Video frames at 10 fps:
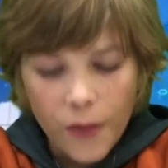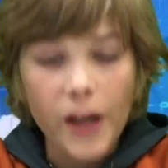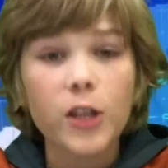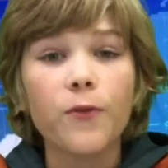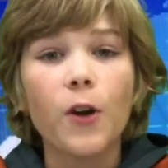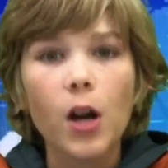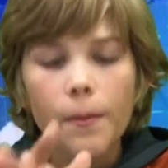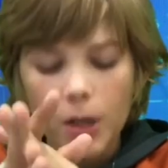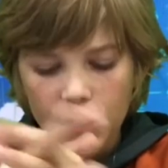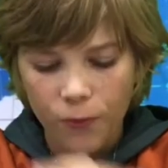Thank you very
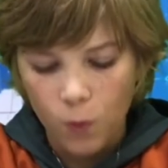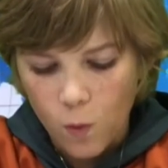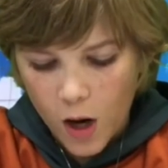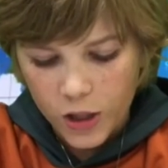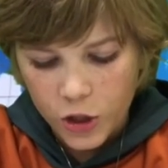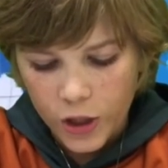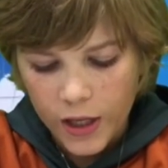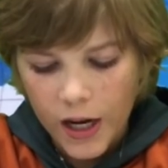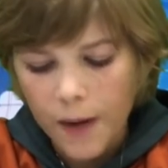much for watching,